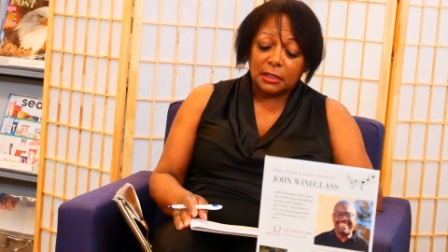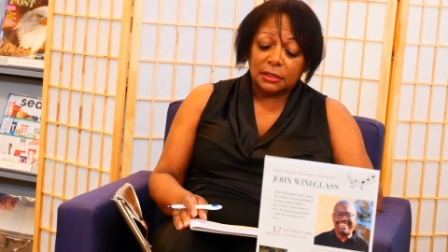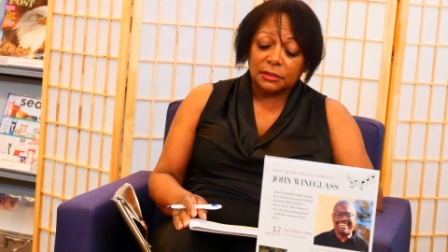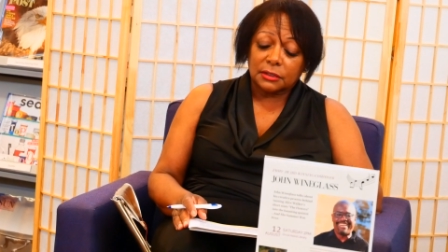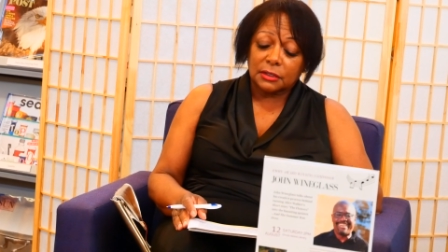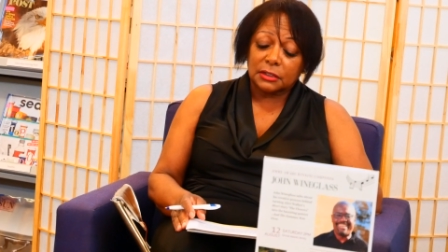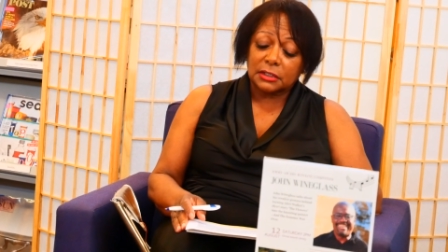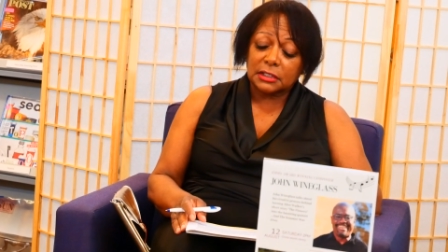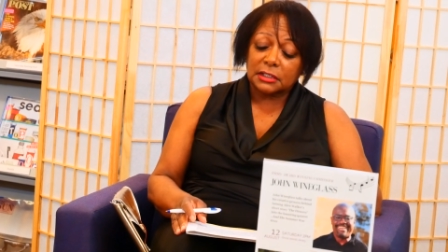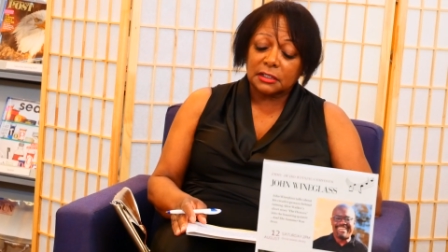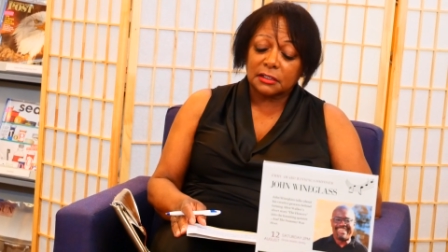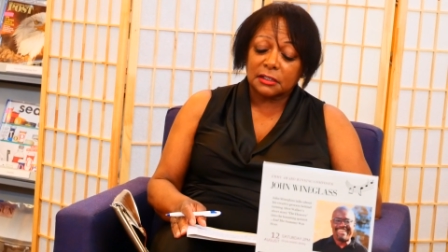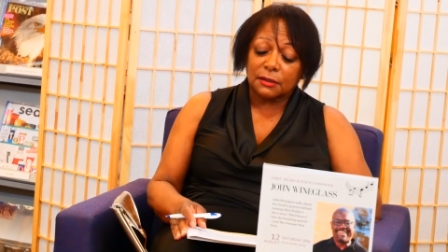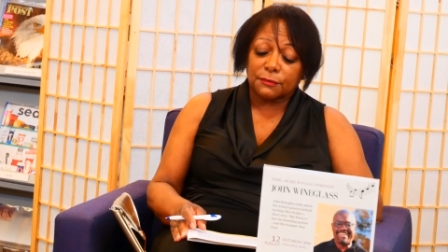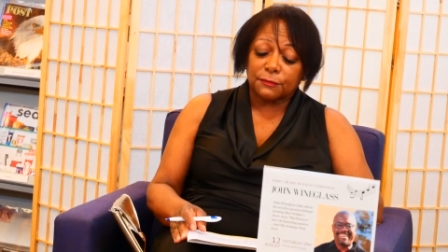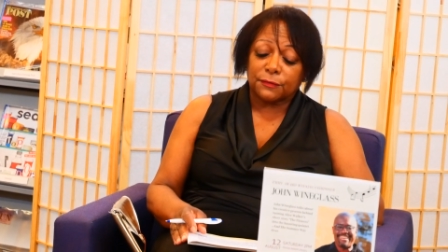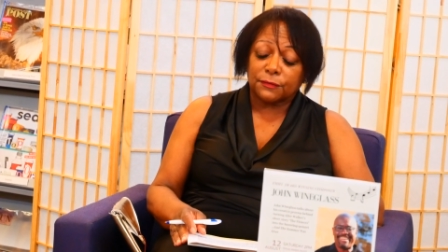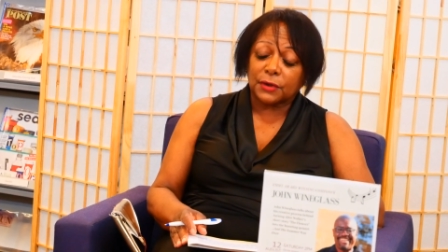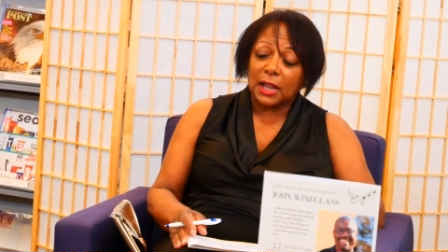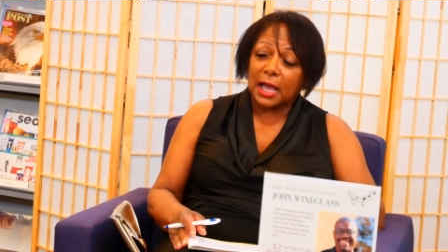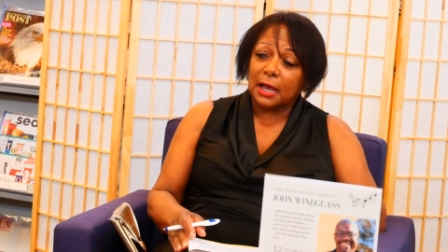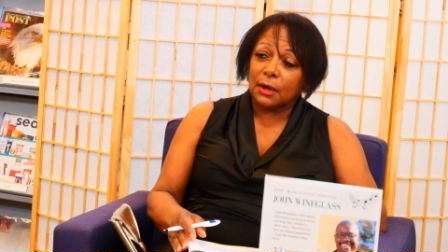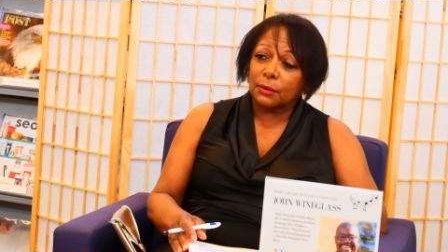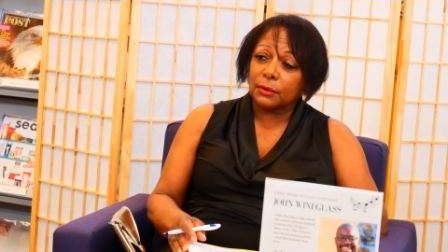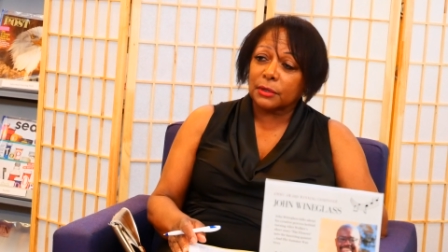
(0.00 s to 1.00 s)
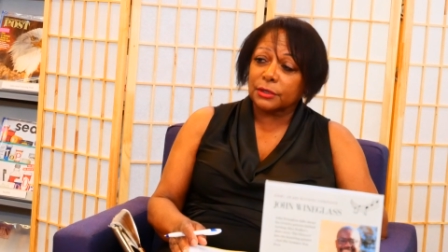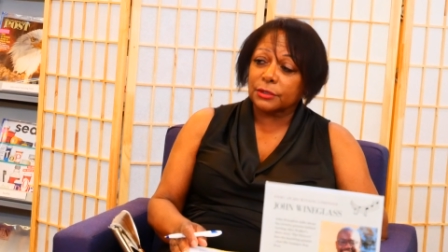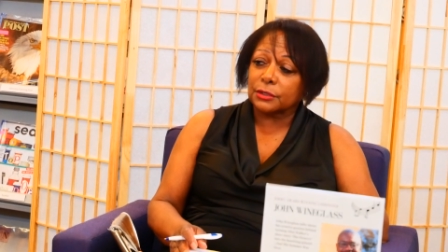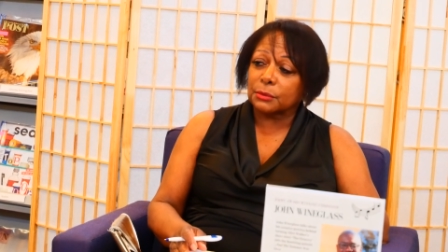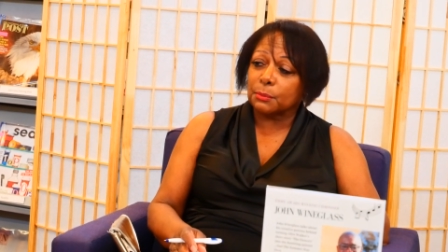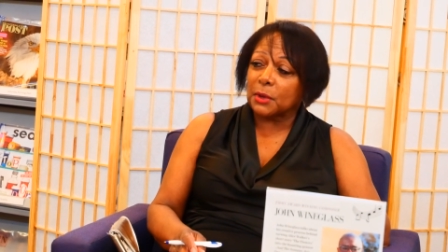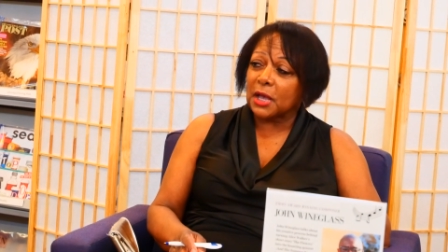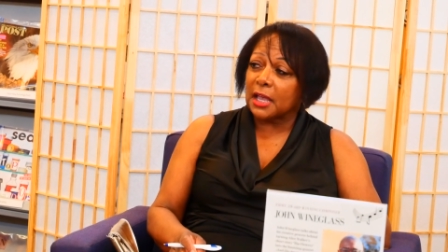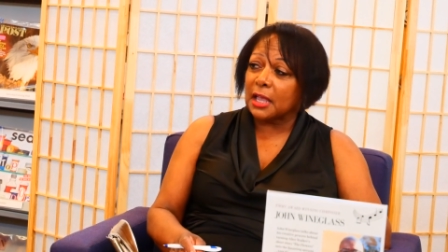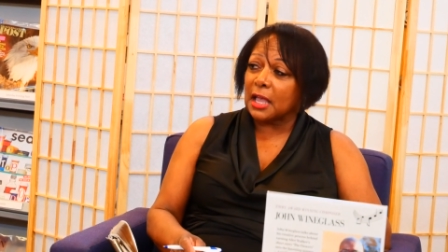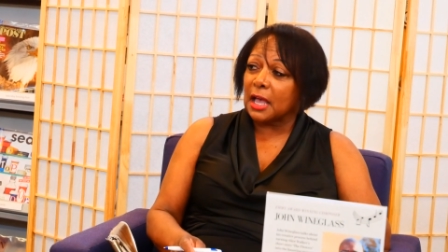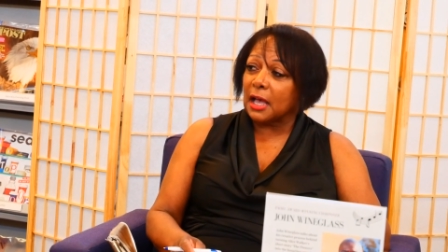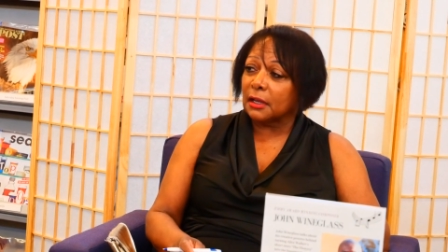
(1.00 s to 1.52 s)
So this is the flowers
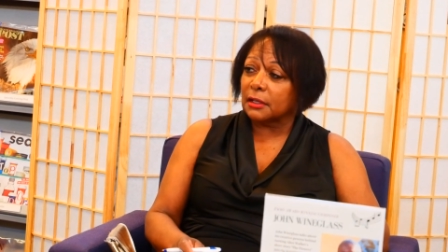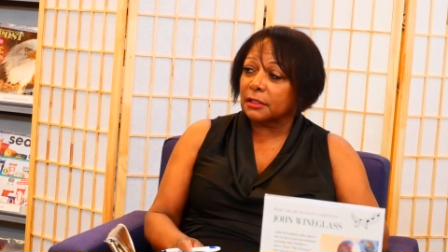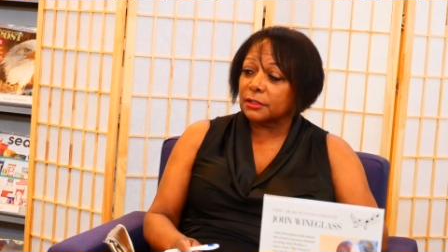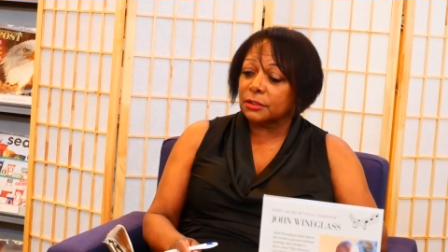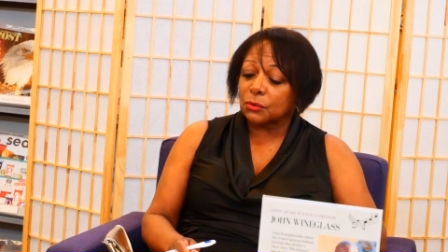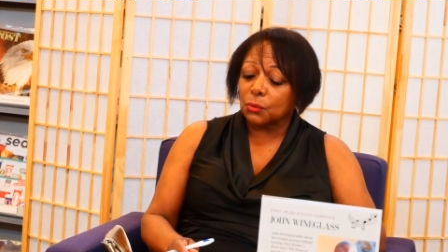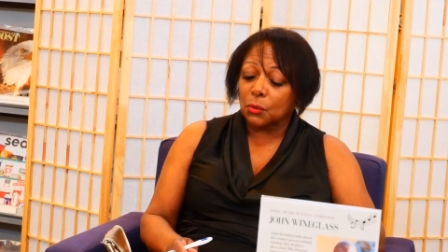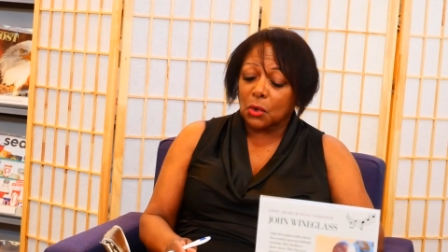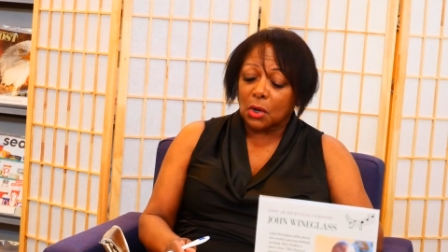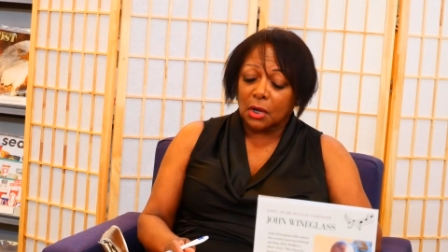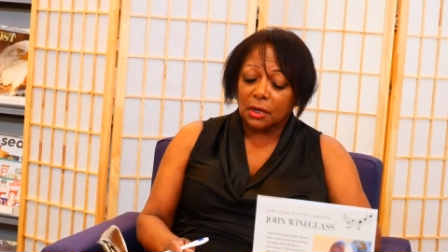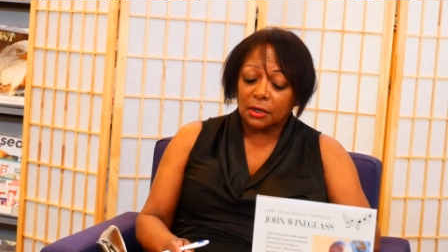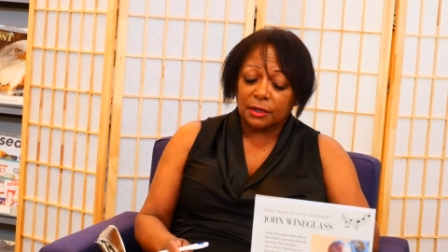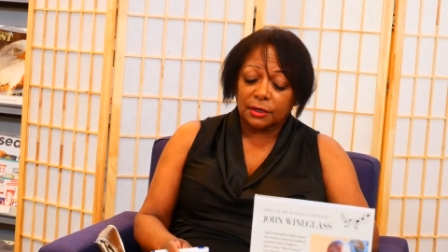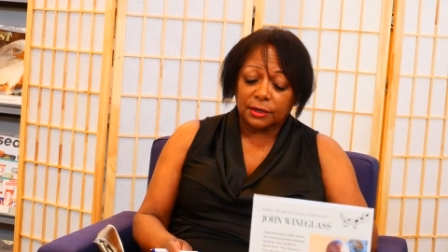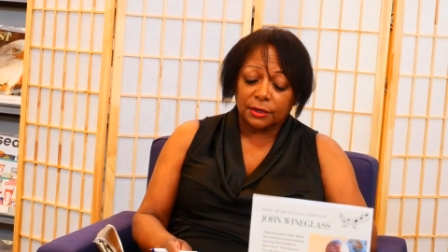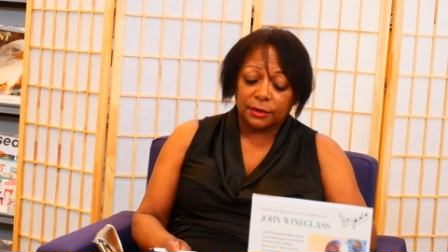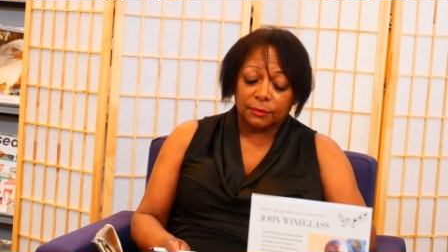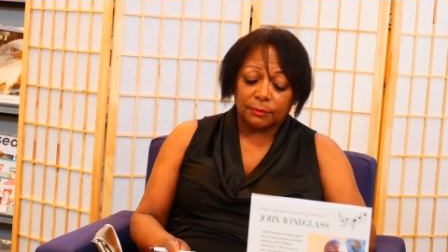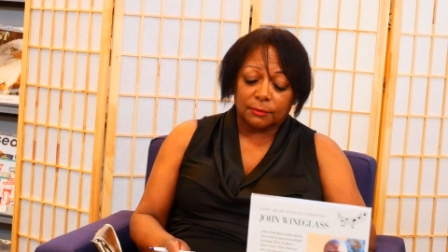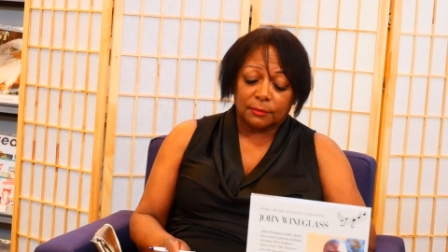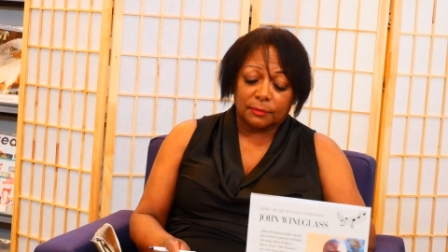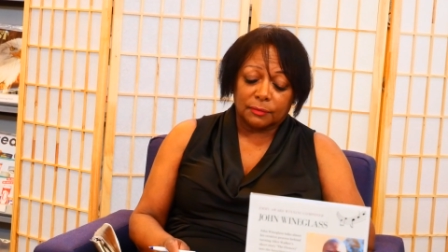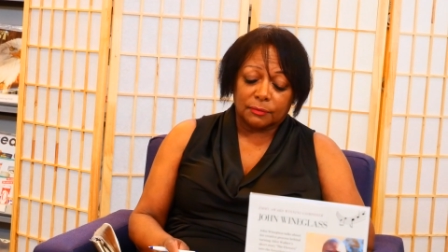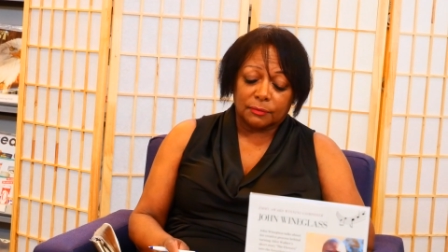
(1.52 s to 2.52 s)
by Alice Walker.